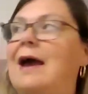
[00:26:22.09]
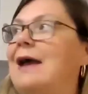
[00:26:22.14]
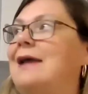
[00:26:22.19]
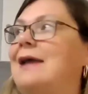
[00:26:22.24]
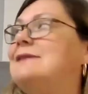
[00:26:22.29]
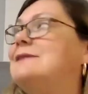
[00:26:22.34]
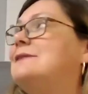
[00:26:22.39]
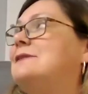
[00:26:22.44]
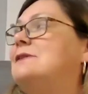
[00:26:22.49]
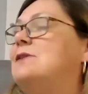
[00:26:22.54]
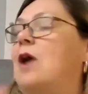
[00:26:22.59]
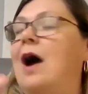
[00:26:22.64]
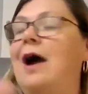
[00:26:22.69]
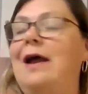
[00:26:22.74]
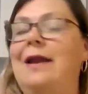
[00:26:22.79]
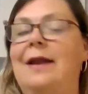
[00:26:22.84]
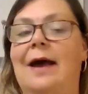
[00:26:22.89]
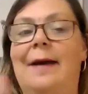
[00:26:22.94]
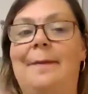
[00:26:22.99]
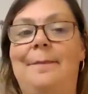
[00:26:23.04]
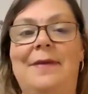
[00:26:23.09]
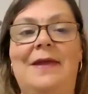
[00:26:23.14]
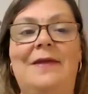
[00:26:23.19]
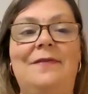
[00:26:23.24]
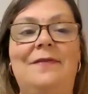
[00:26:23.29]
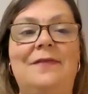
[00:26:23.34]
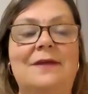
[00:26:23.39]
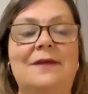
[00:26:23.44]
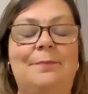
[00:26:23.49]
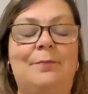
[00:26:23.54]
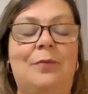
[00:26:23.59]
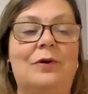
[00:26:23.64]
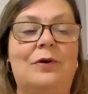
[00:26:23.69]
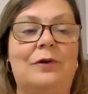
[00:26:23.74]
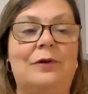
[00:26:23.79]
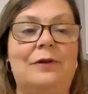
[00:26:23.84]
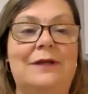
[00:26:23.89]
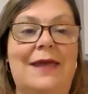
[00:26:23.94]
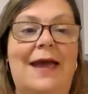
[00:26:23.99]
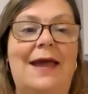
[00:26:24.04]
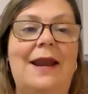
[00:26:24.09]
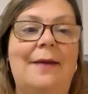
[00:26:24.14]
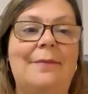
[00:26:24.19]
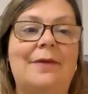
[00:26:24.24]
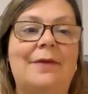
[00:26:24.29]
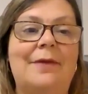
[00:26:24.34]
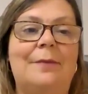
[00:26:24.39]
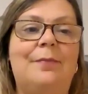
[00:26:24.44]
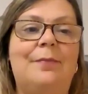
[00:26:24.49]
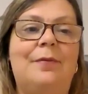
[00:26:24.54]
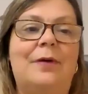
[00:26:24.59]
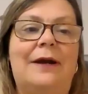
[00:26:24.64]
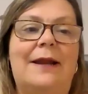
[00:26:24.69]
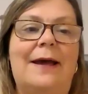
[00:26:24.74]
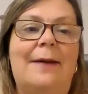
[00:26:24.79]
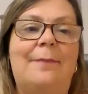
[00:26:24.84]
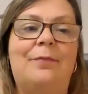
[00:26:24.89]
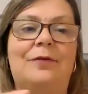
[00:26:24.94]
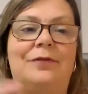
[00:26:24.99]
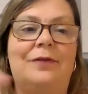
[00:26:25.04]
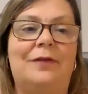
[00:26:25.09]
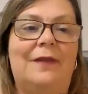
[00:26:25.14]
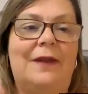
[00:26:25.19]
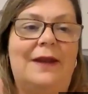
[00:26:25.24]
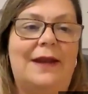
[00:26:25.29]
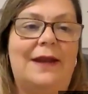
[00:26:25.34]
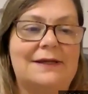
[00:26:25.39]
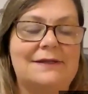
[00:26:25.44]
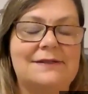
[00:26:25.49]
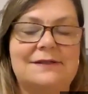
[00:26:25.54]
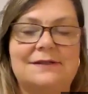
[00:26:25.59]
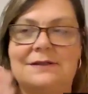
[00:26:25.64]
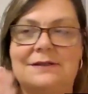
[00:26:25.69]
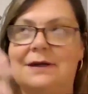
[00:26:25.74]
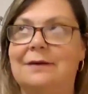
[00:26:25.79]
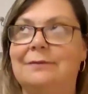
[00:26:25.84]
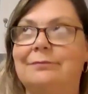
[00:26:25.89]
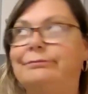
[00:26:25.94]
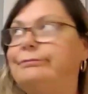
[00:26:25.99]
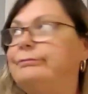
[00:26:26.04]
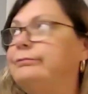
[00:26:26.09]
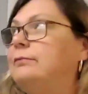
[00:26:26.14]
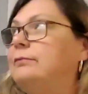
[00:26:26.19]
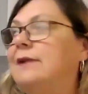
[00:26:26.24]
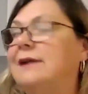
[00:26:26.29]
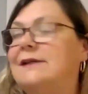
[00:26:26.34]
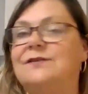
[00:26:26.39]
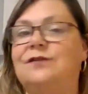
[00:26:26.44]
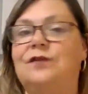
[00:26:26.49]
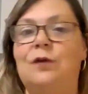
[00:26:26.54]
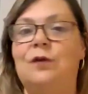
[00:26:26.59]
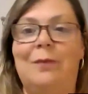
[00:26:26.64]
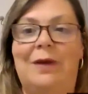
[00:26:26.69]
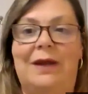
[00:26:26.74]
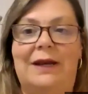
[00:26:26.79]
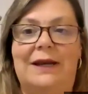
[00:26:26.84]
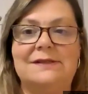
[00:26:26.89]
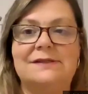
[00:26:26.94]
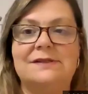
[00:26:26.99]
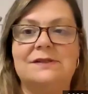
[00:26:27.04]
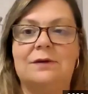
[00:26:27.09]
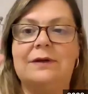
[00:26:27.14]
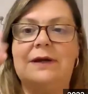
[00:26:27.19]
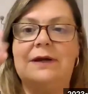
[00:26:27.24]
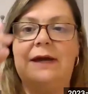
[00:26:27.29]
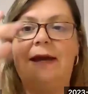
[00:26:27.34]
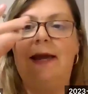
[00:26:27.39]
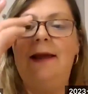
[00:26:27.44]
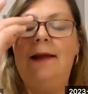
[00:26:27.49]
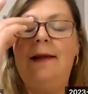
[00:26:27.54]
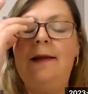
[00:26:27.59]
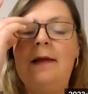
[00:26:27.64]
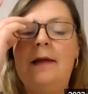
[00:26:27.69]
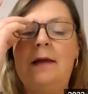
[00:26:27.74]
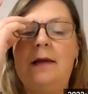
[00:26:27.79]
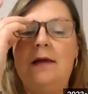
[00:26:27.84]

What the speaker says: It's not up in the portal yet. I'm going to put it up within the next few minutes, okay?